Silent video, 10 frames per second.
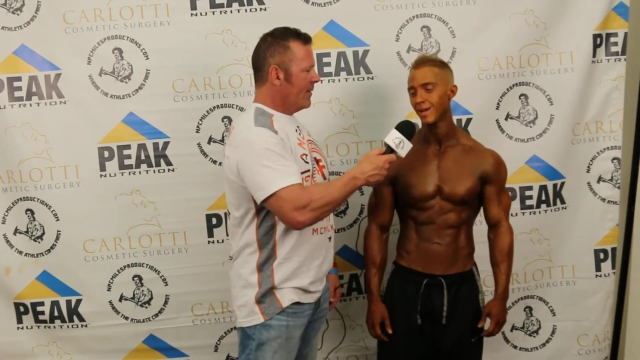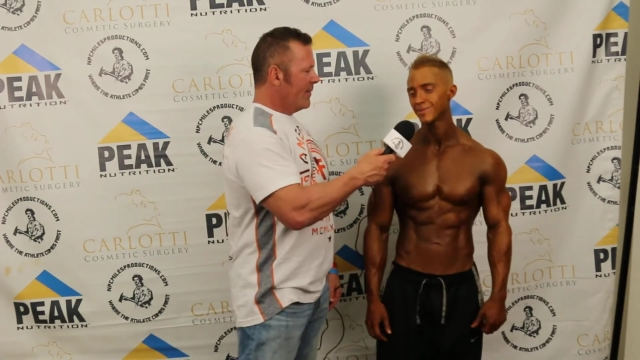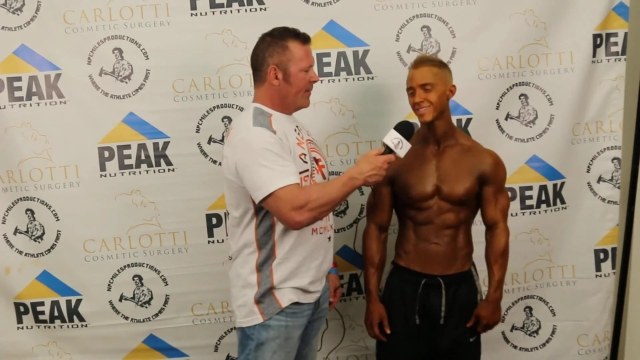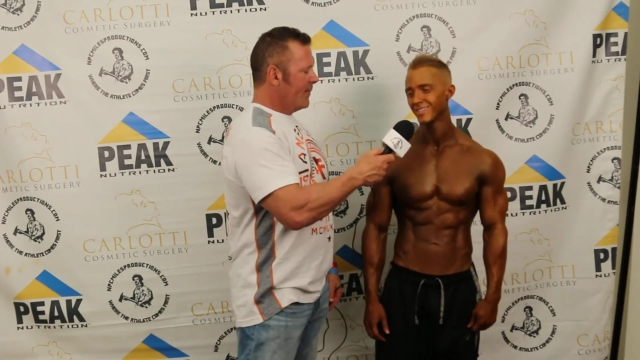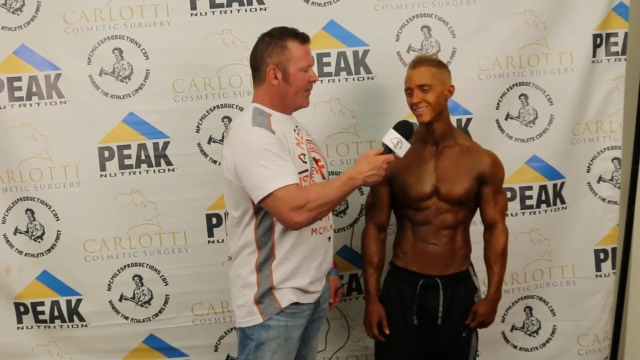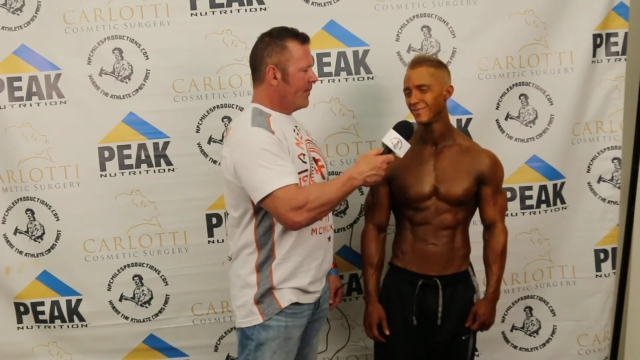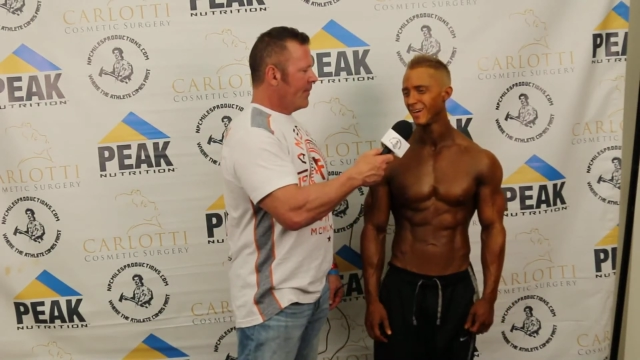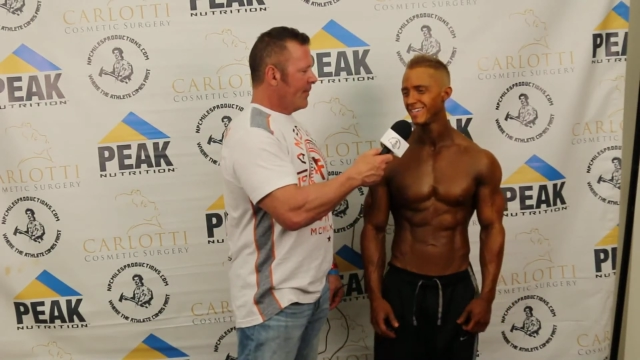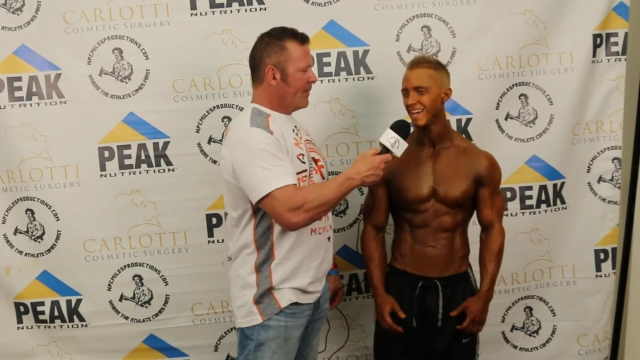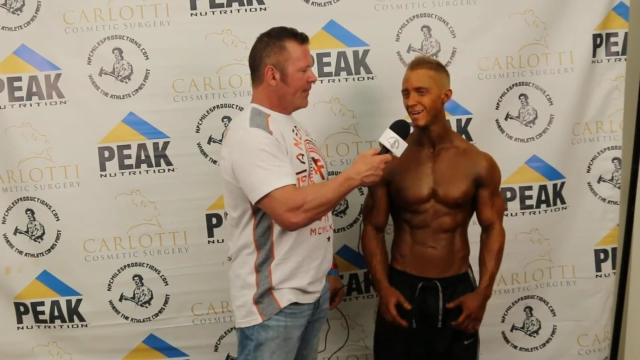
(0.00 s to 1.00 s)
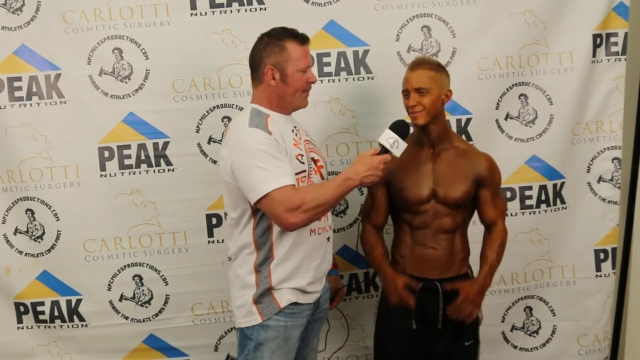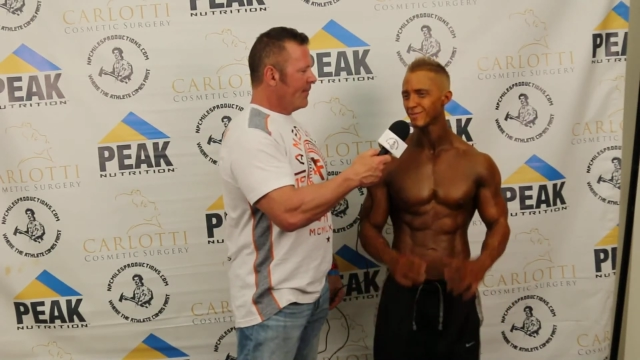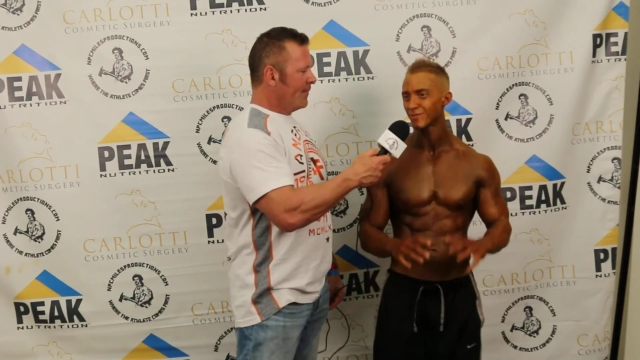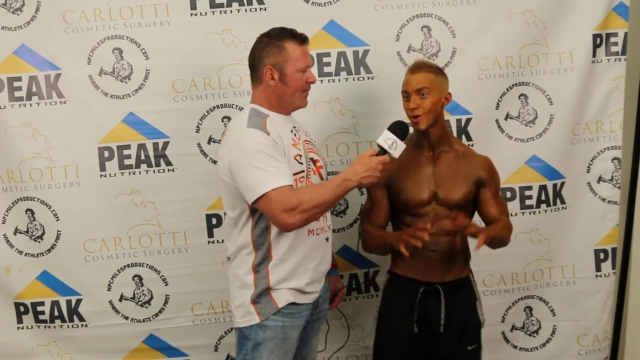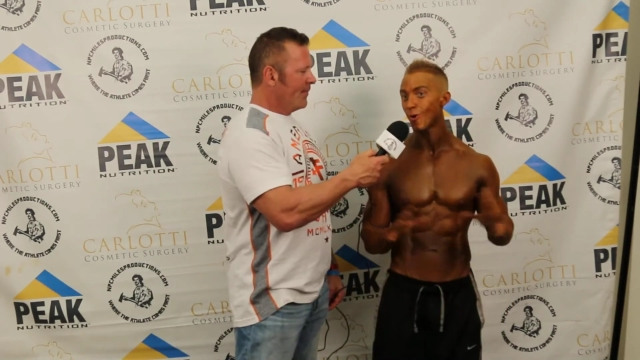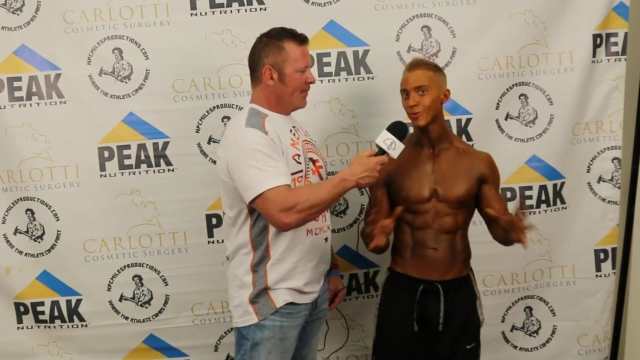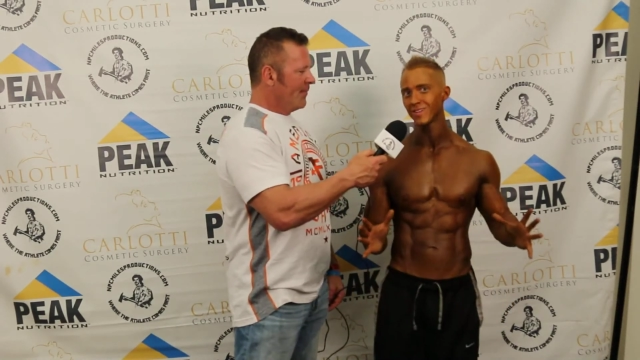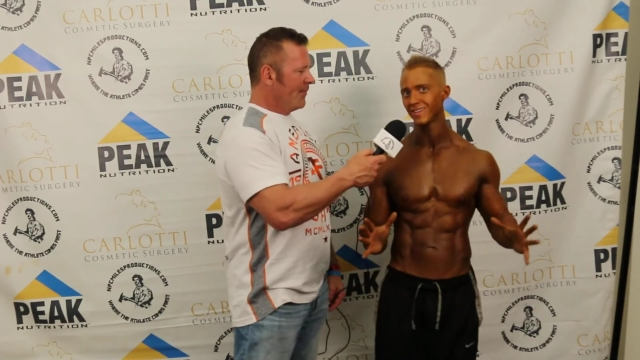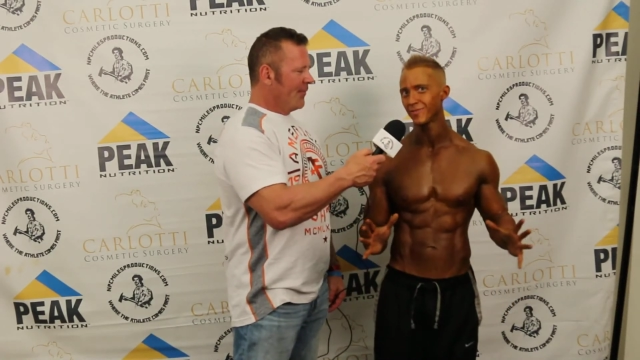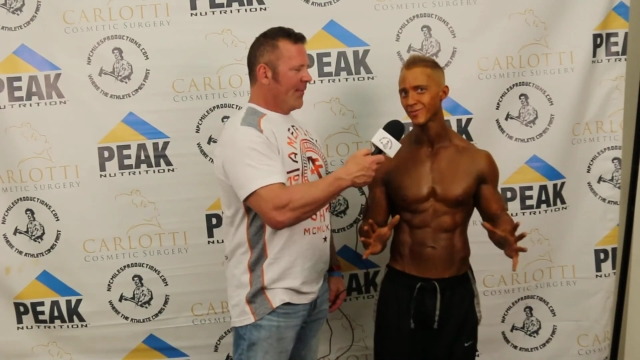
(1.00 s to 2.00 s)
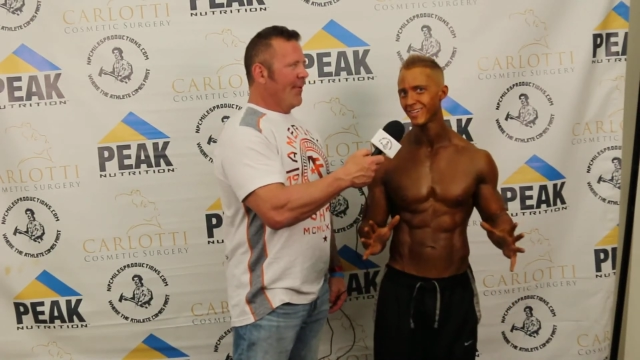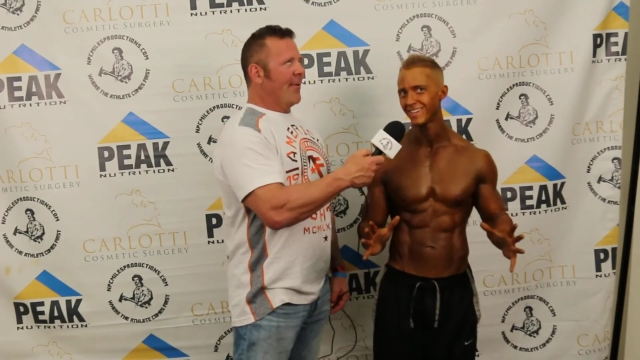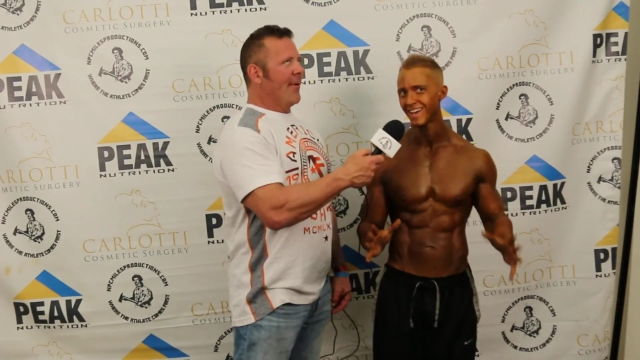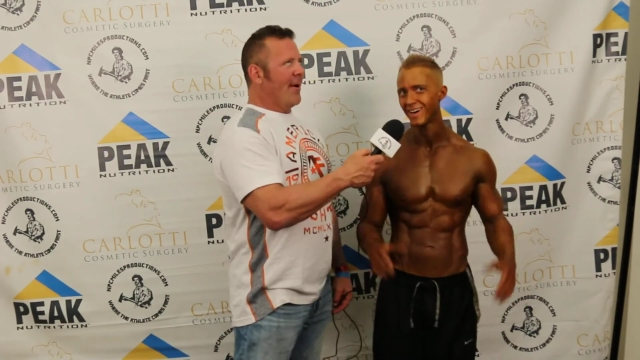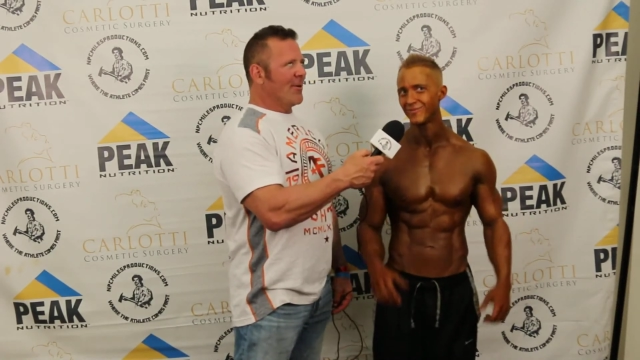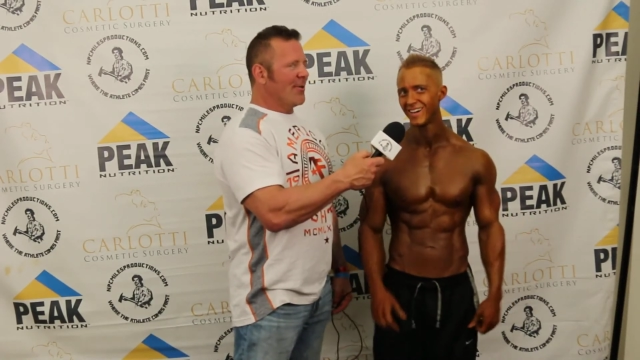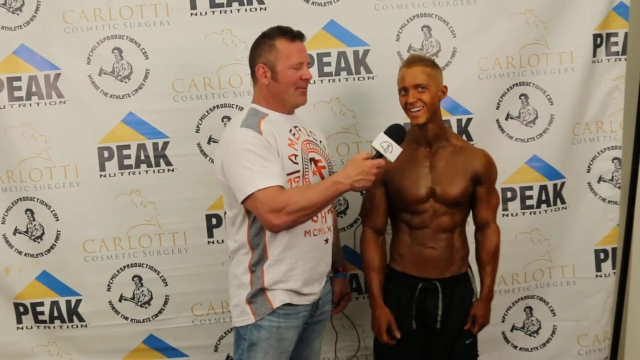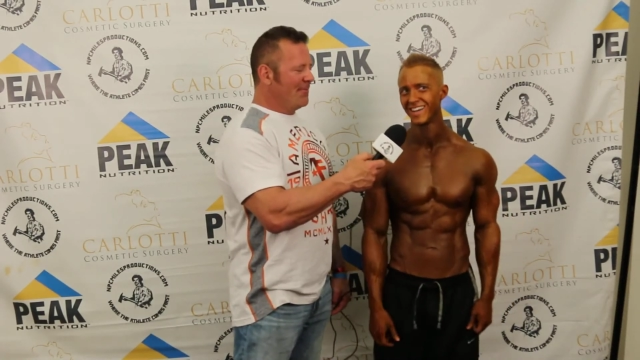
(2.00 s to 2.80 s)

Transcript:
Speaker 1: absolutely. My dad was totally freaked oh, out by